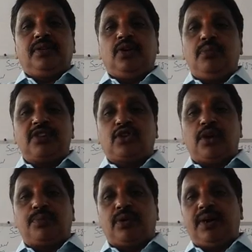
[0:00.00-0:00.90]
Governments
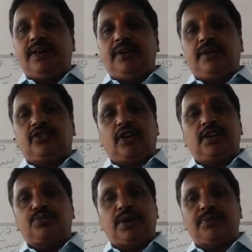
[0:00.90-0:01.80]
can't provide
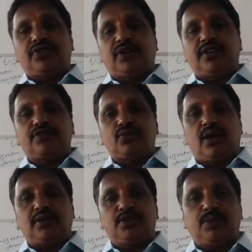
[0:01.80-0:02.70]
shelters, proper shelters to
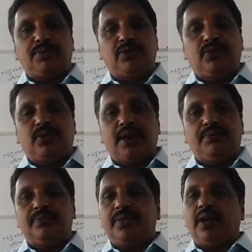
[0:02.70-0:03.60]
all these people who
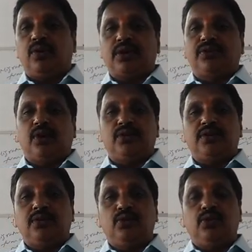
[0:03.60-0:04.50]
came out of town,